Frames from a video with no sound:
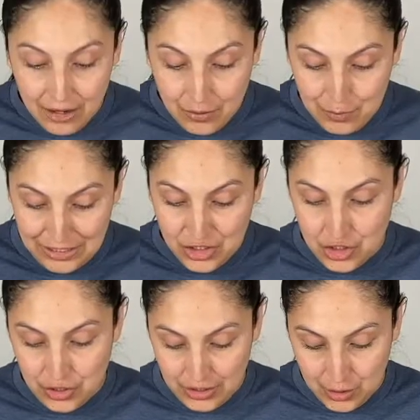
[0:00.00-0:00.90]
our
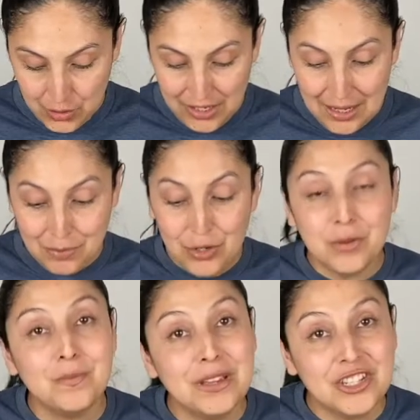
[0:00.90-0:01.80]
picture because we're gonna put
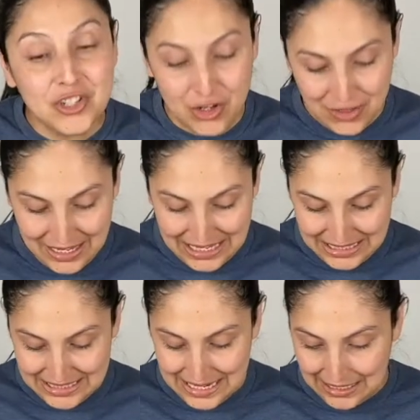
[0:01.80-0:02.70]
our picture on the
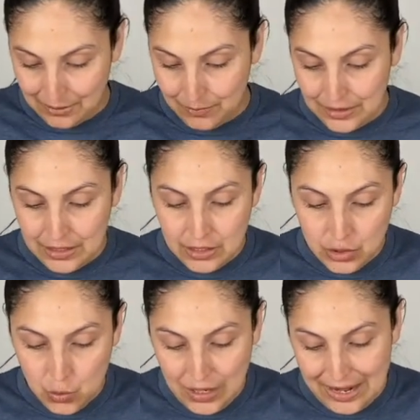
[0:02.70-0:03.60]
inside.
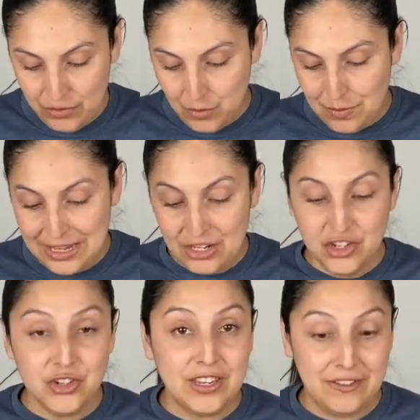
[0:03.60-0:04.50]
So we have to make
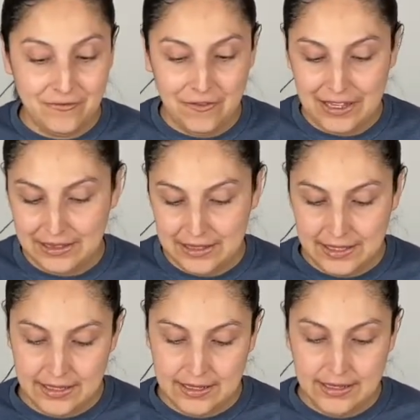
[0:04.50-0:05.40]
sure that it fits.